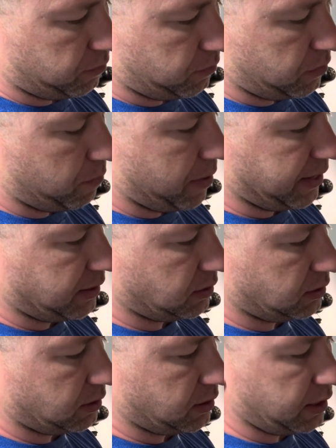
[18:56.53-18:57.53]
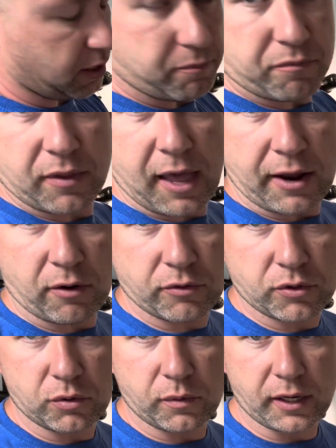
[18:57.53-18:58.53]
the base to tip. I don't
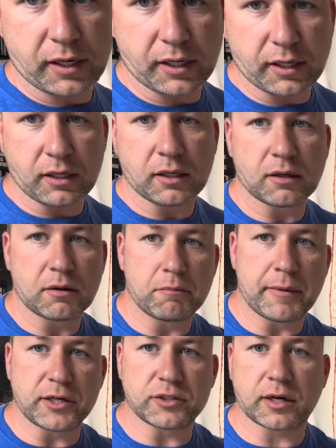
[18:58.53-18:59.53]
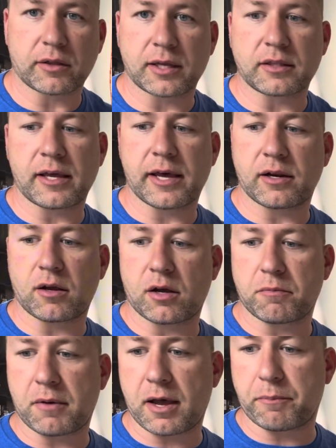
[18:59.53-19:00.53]
do any measuring like that
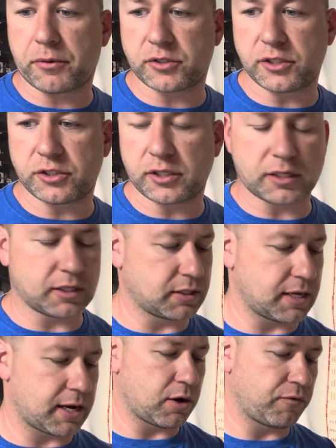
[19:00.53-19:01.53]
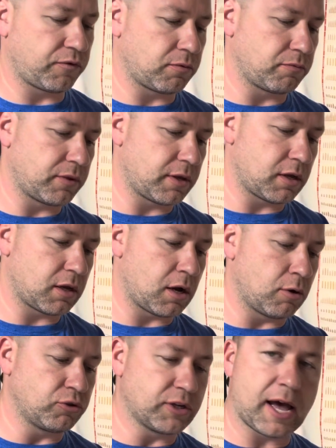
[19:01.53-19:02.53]
on my precision guns. I from the
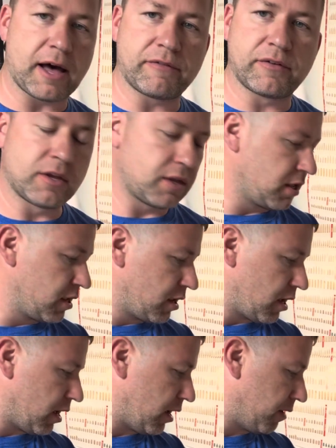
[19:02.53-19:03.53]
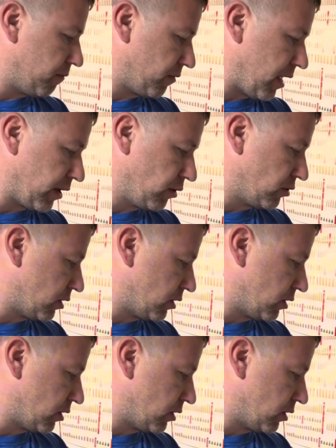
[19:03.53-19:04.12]
ogive. I use